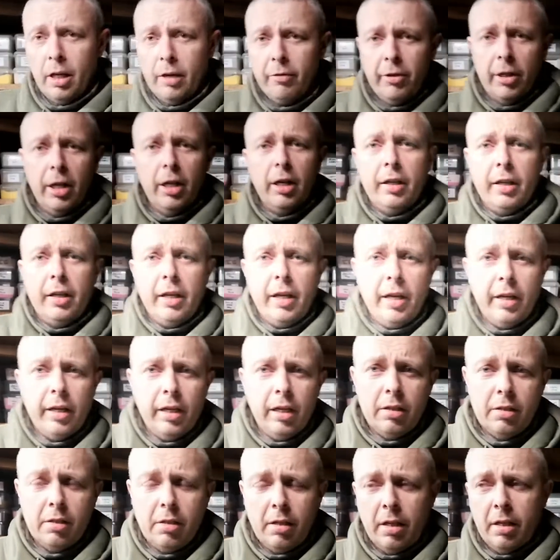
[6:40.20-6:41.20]
If you like the
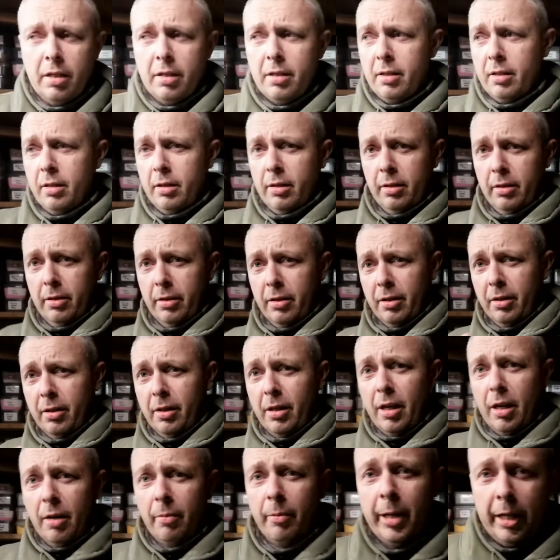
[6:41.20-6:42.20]
ARCs,
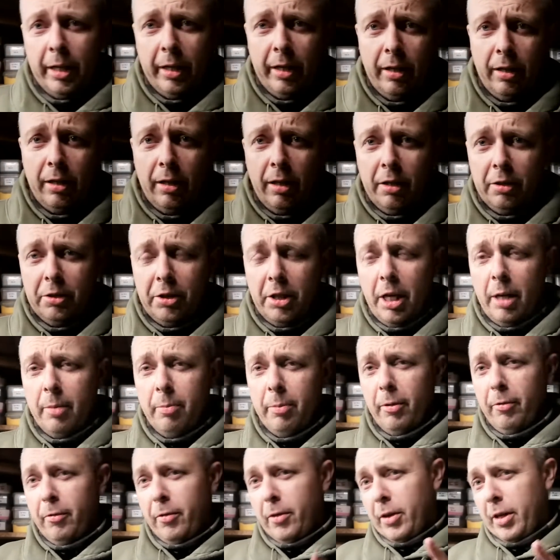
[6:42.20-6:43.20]
I've made it a lot
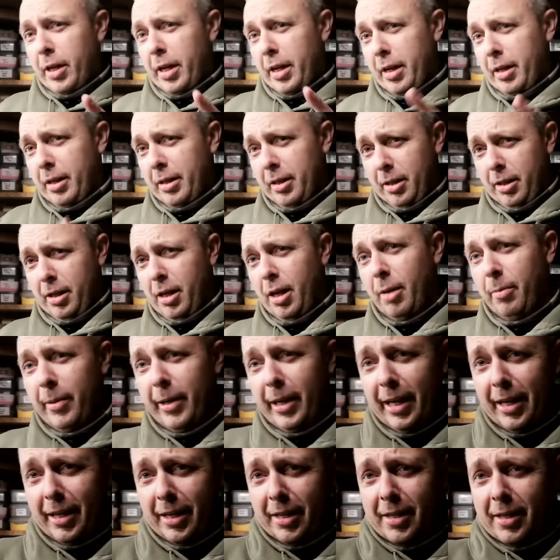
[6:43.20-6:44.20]
cheaper for you.
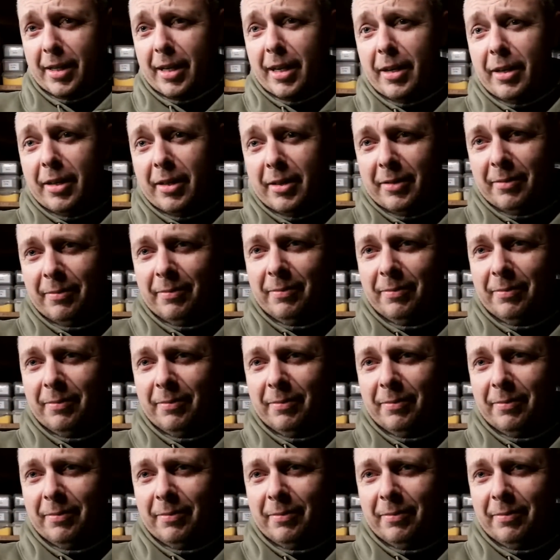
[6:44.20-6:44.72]
Carpy Axe there.